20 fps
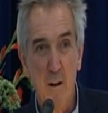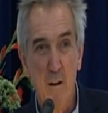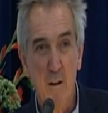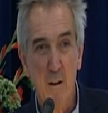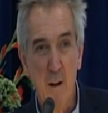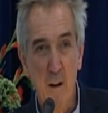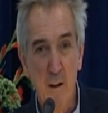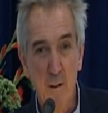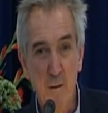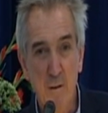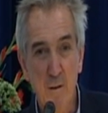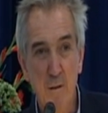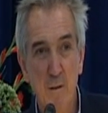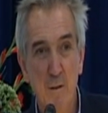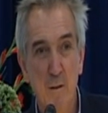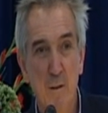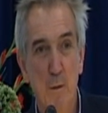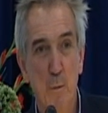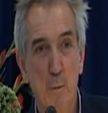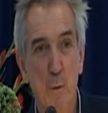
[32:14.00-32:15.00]

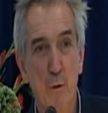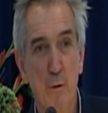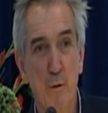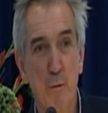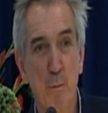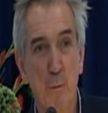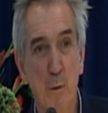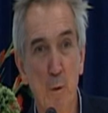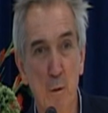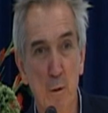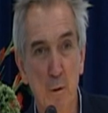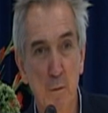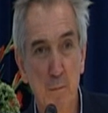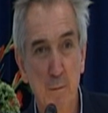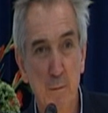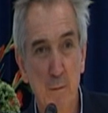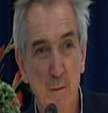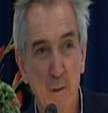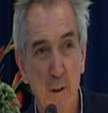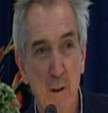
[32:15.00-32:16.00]
Less was more.
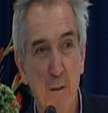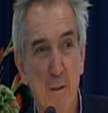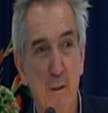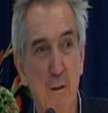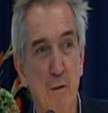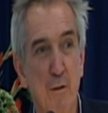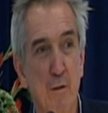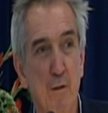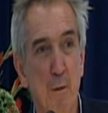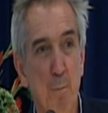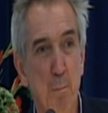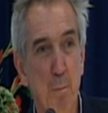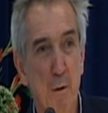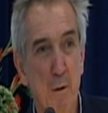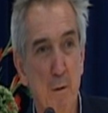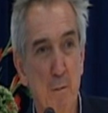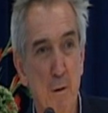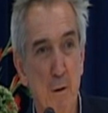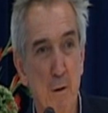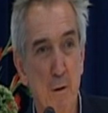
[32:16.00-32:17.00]
The
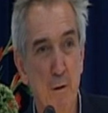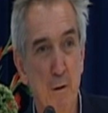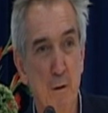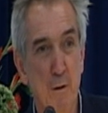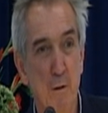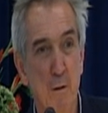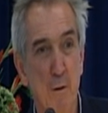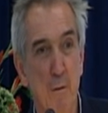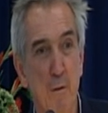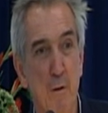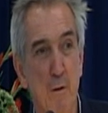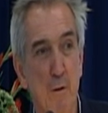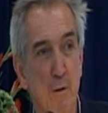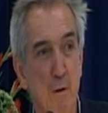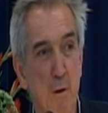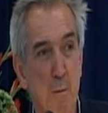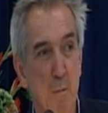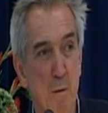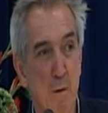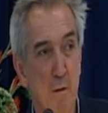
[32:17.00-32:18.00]
simpler version of the
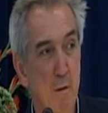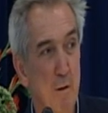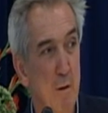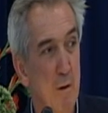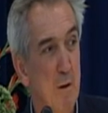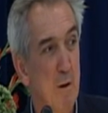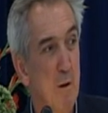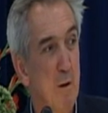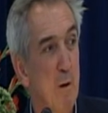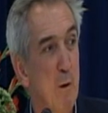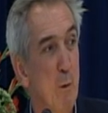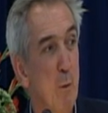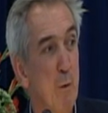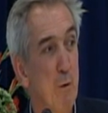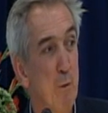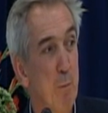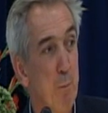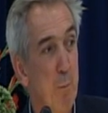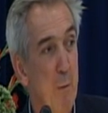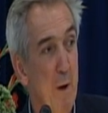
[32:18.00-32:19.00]
treatment
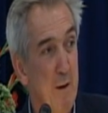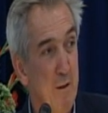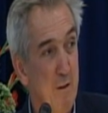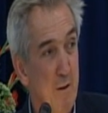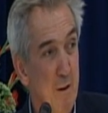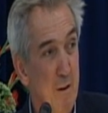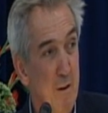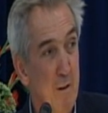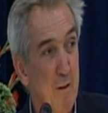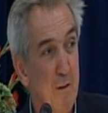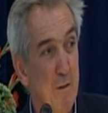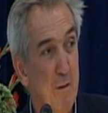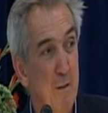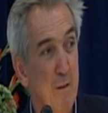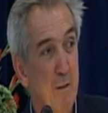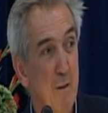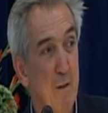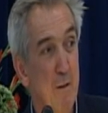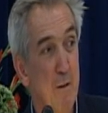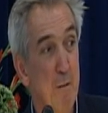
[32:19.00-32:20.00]
was better
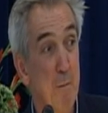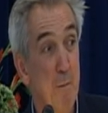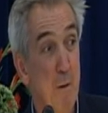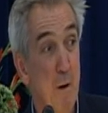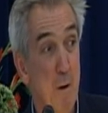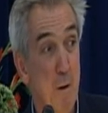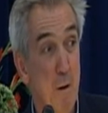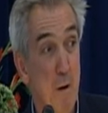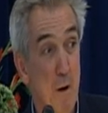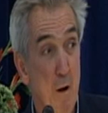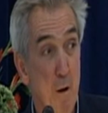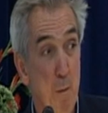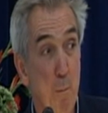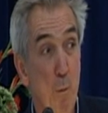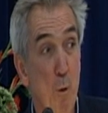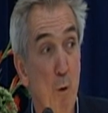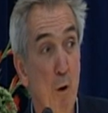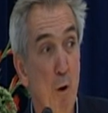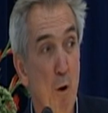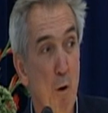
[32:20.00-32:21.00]
than the
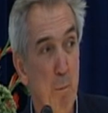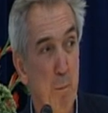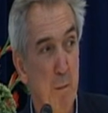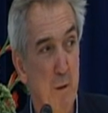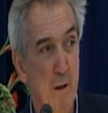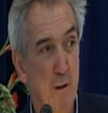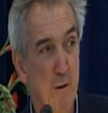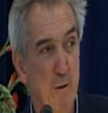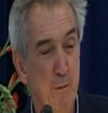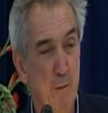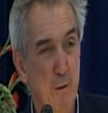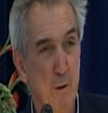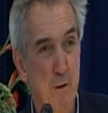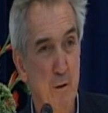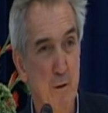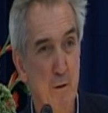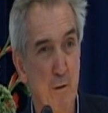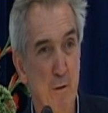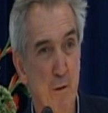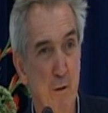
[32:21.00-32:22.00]
more complex
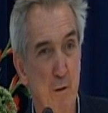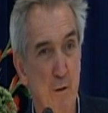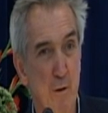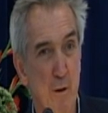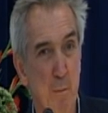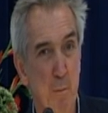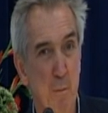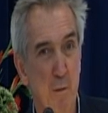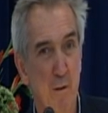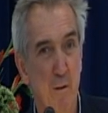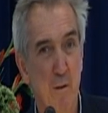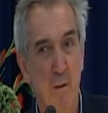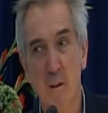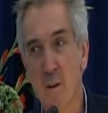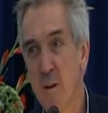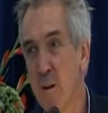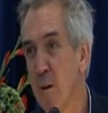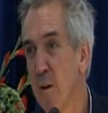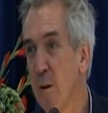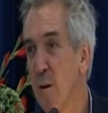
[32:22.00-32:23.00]
version of the treatment
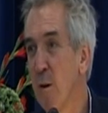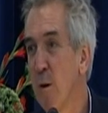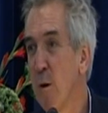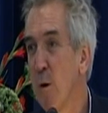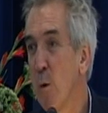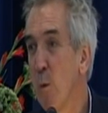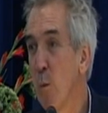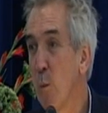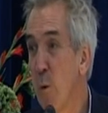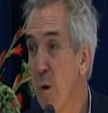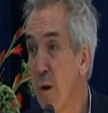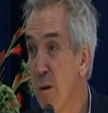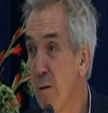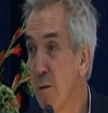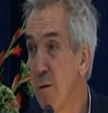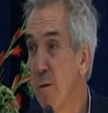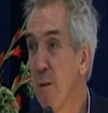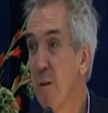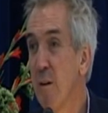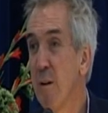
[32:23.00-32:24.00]

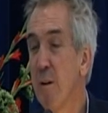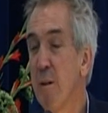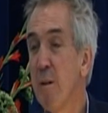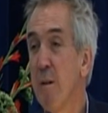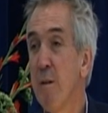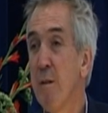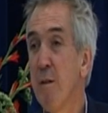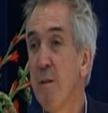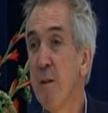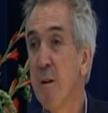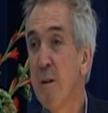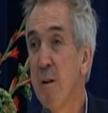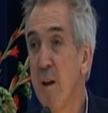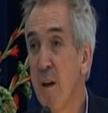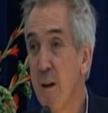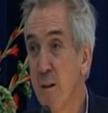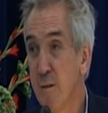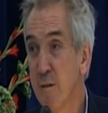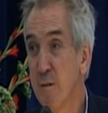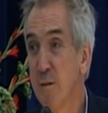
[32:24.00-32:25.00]
with the
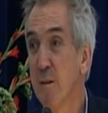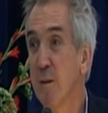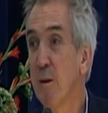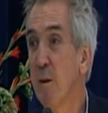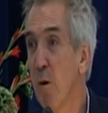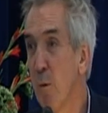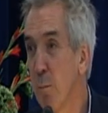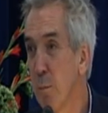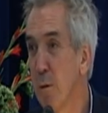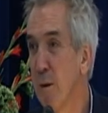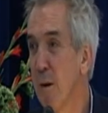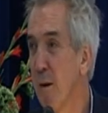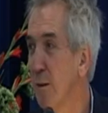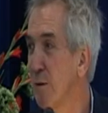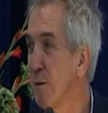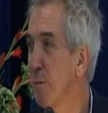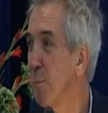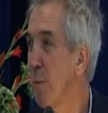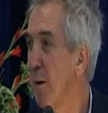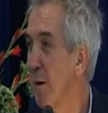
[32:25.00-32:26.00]
less
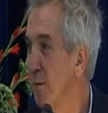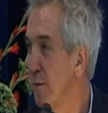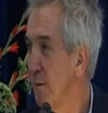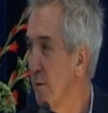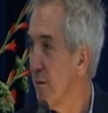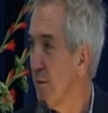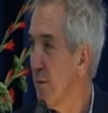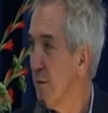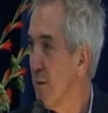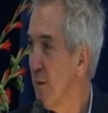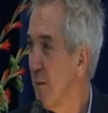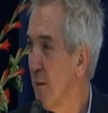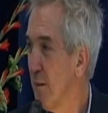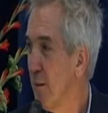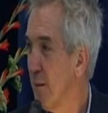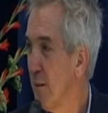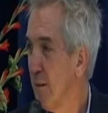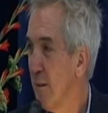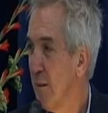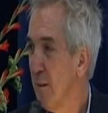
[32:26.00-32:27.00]
complex patients.
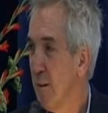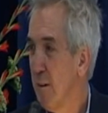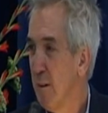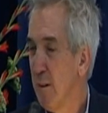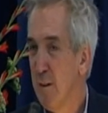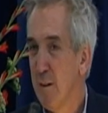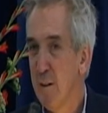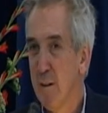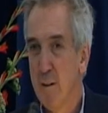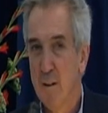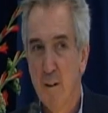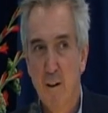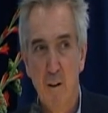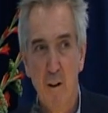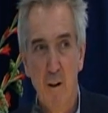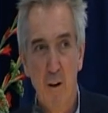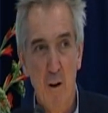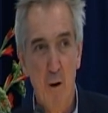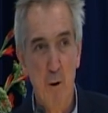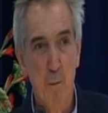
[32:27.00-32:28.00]

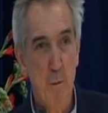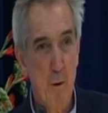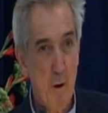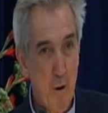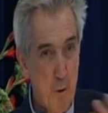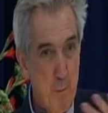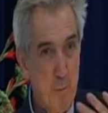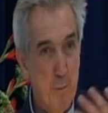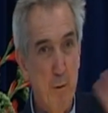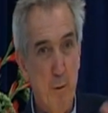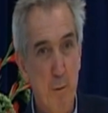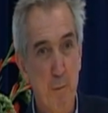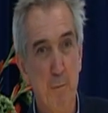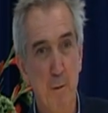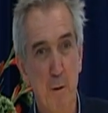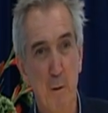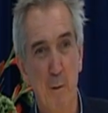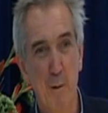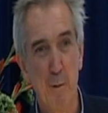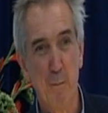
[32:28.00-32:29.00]
Hope you're
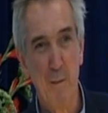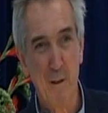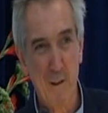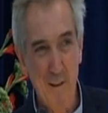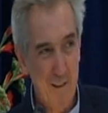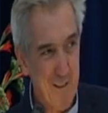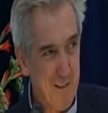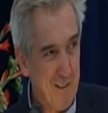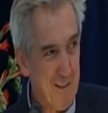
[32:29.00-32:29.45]
following me.